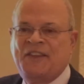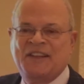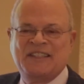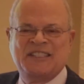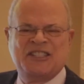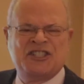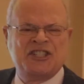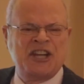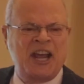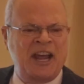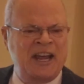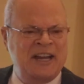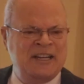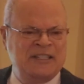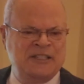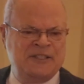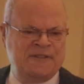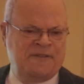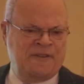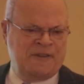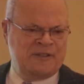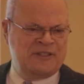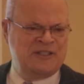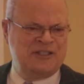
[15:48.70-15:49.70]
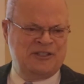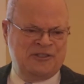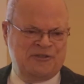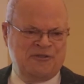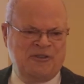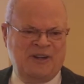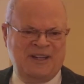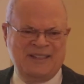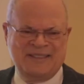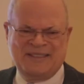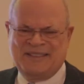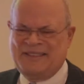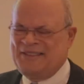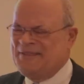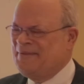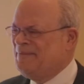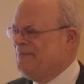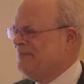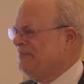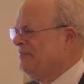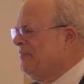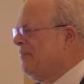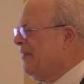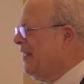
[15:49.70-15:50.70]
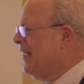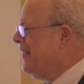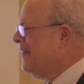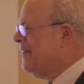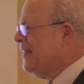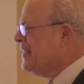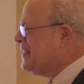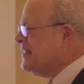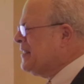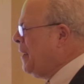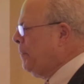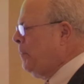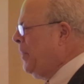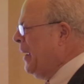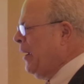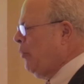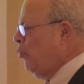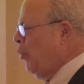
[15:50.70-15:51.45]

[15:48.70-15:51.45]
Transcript: is change versus trust. This is a big